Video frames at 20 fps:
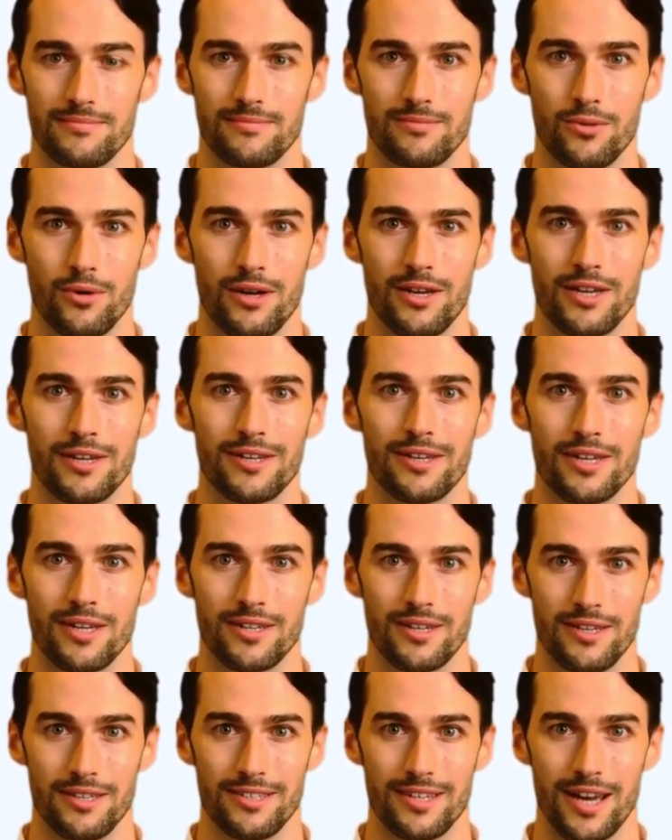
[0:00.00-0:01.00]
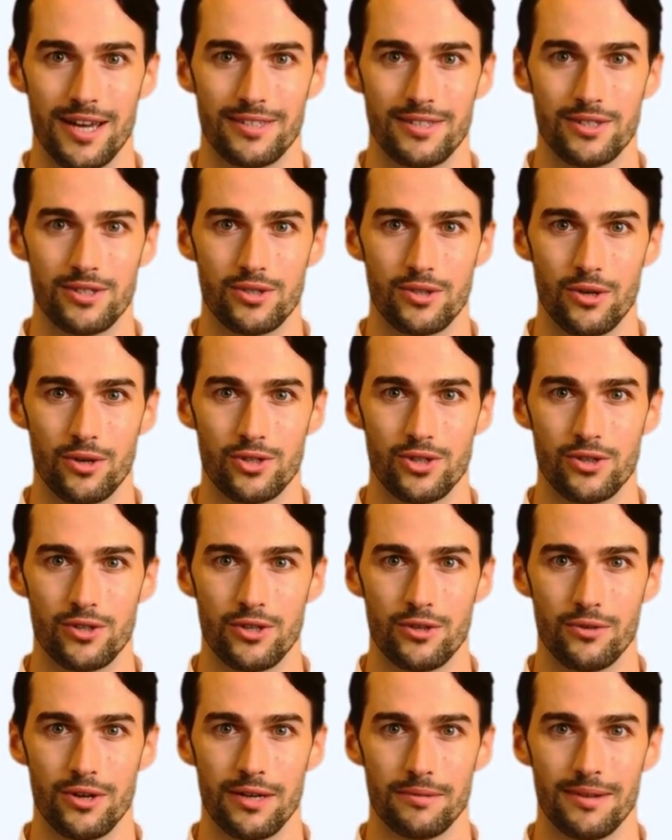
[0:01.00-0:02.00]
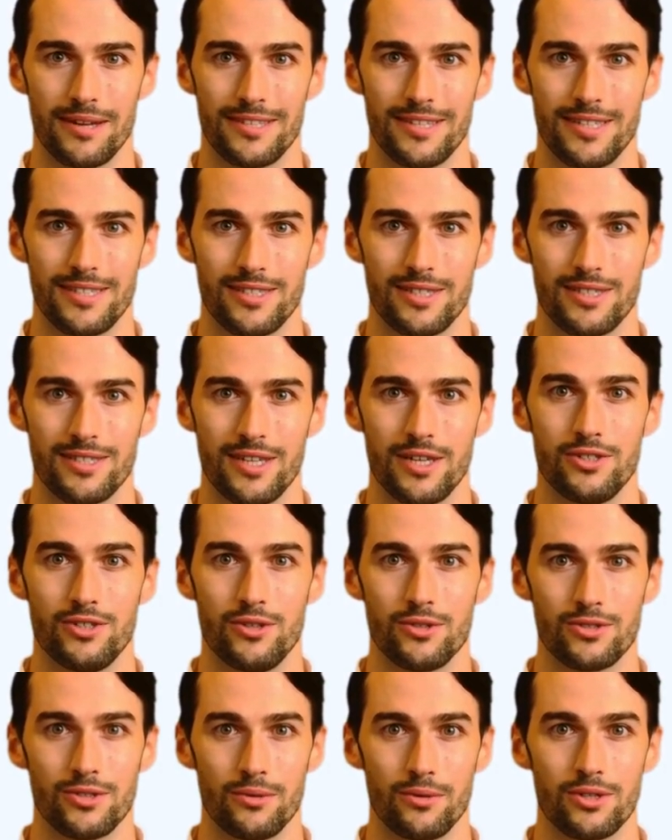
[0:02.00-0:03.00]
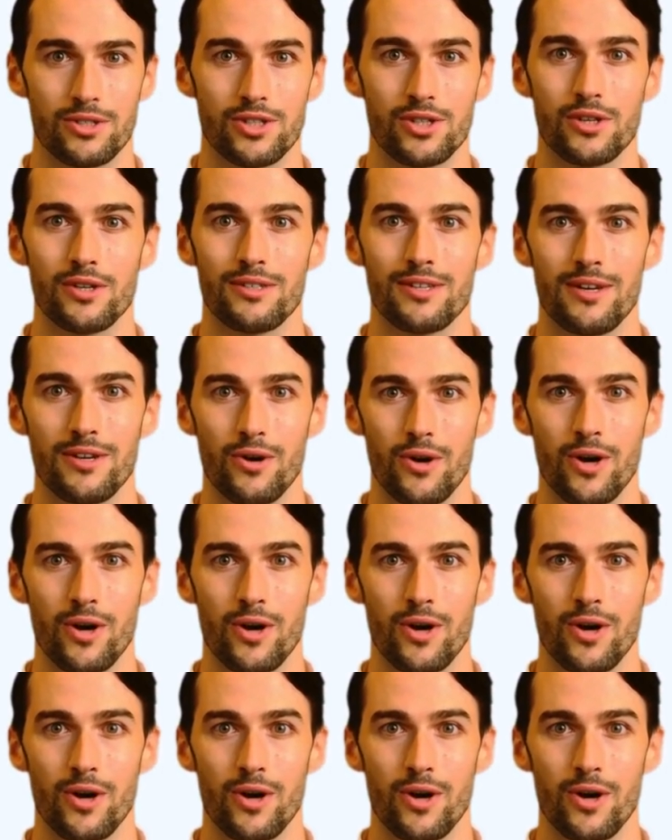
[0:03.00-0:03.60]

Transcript: Creating a good non-disclosure agreement is essential to ensure that